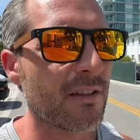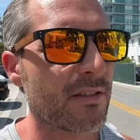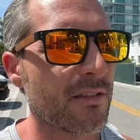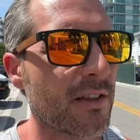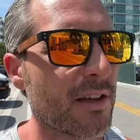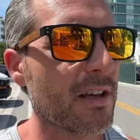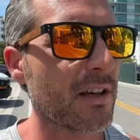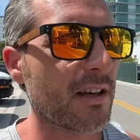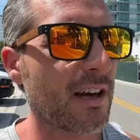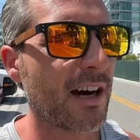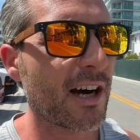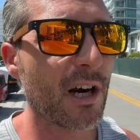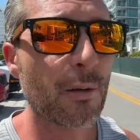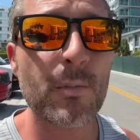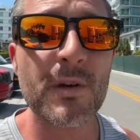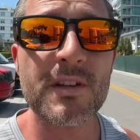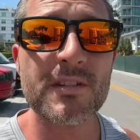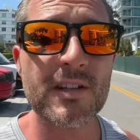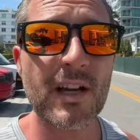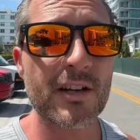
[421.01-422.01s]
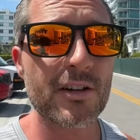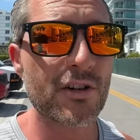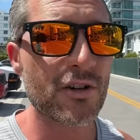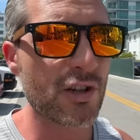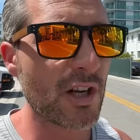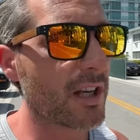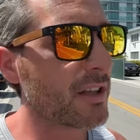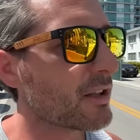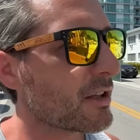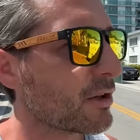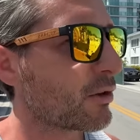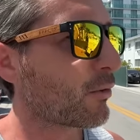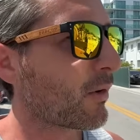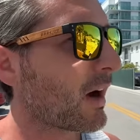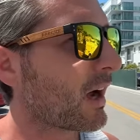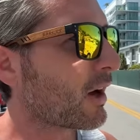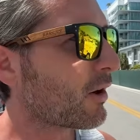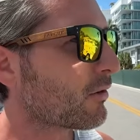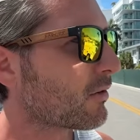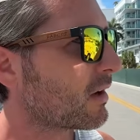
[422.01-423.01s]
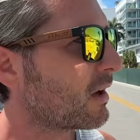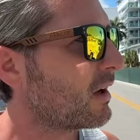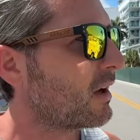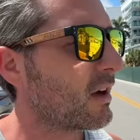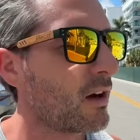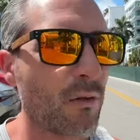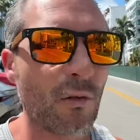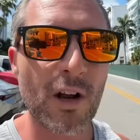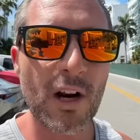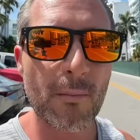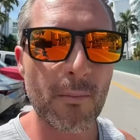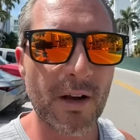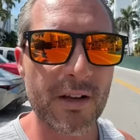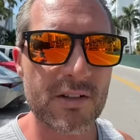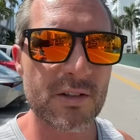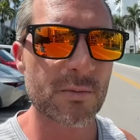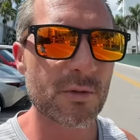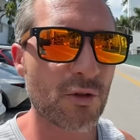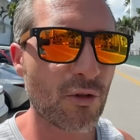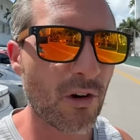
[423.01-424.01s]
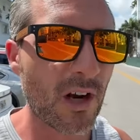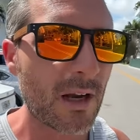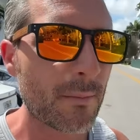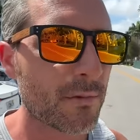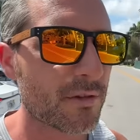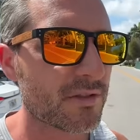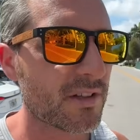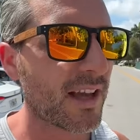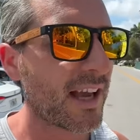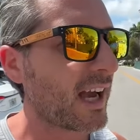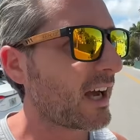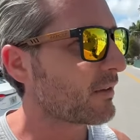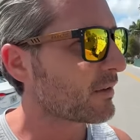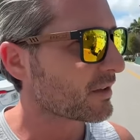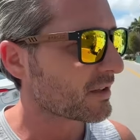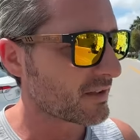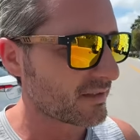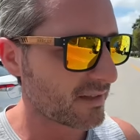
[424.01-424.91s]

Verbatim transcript: the economy is on shaky ground. One of my subscribers, Alex,